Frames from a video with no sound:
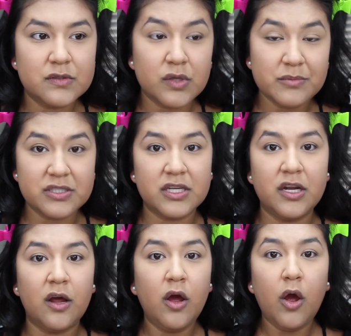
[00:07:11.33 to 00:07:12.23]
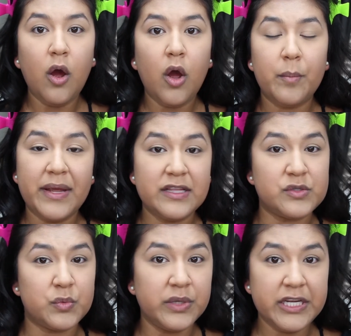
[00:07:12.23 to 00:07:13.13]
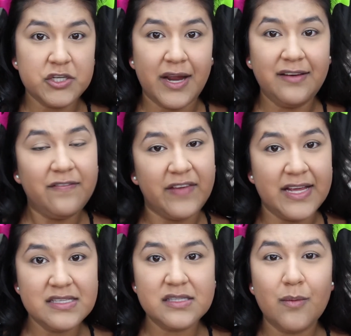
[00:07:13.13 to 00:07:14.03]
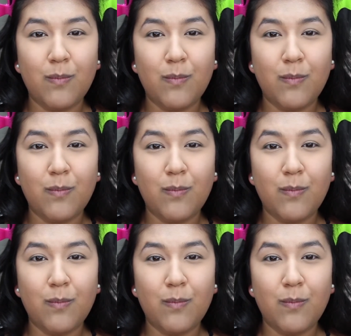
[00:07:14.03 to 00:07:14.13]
So I'm just gonna make this really attractive face